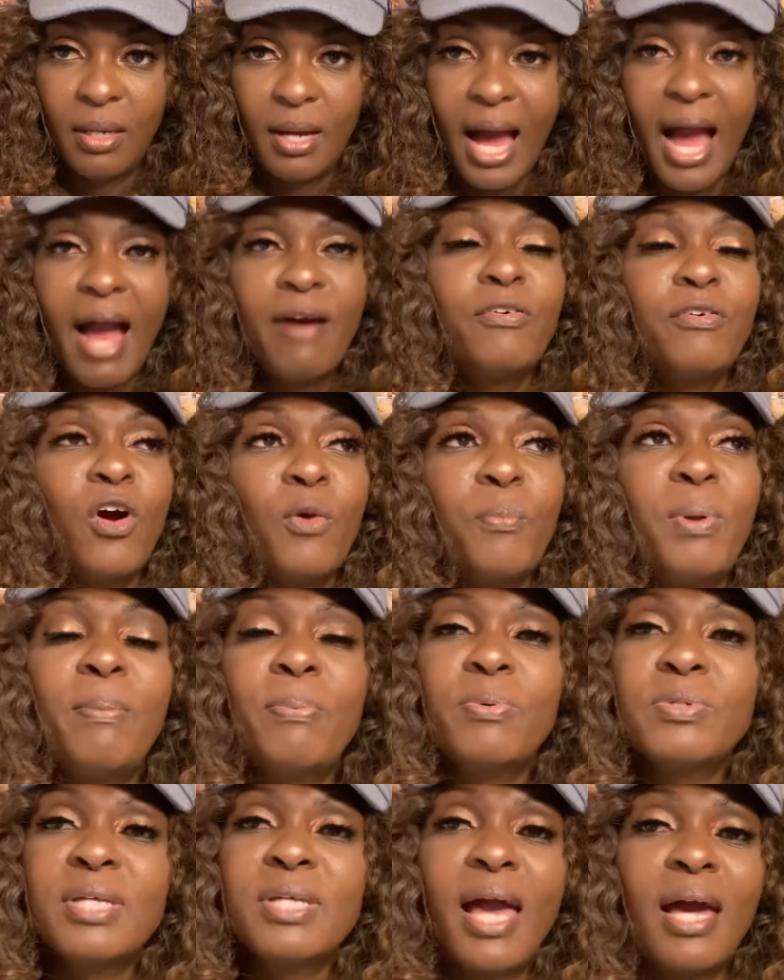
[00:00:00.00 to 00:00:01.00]
I've heard
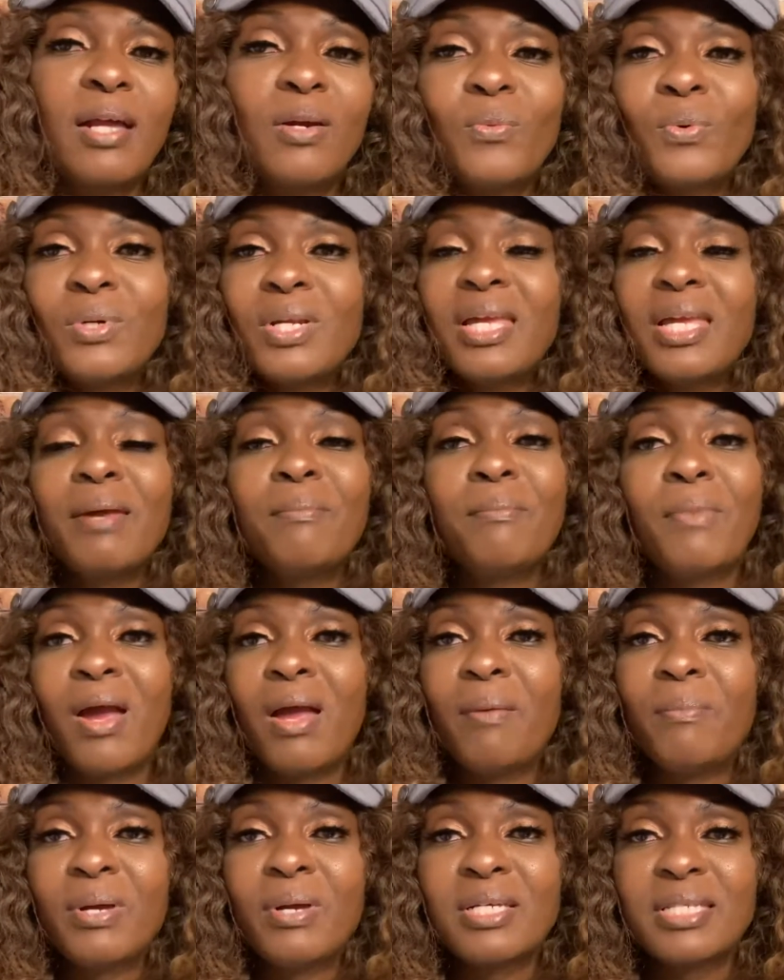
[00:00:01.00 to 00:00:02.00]
people say, I don't want to get
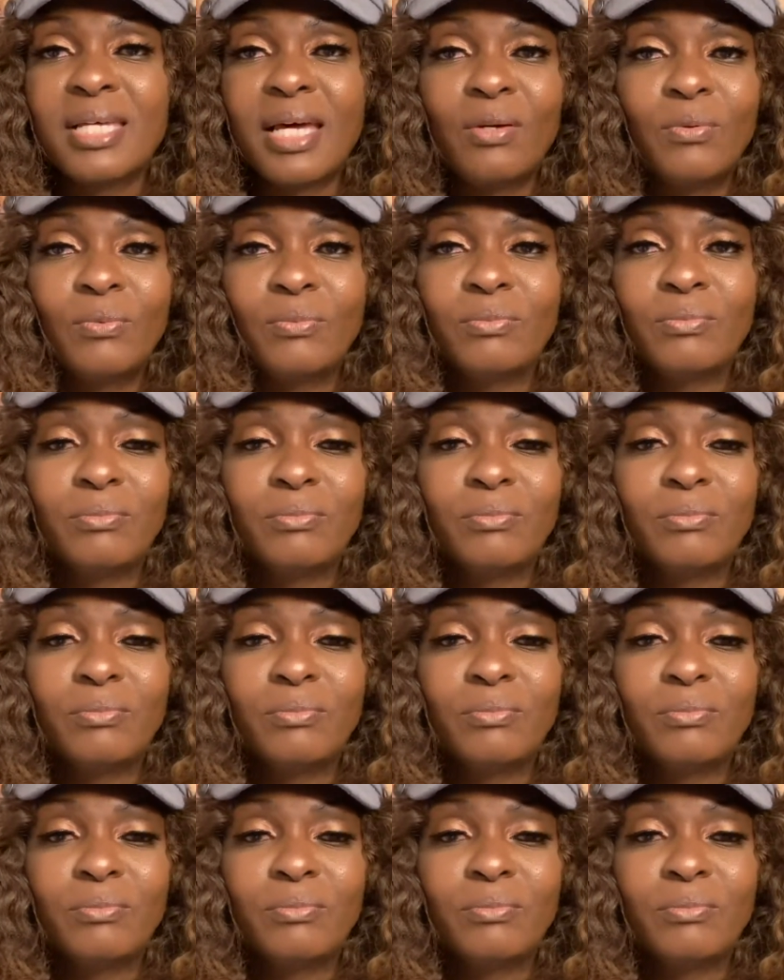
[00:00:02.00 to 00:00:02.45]
married because I don't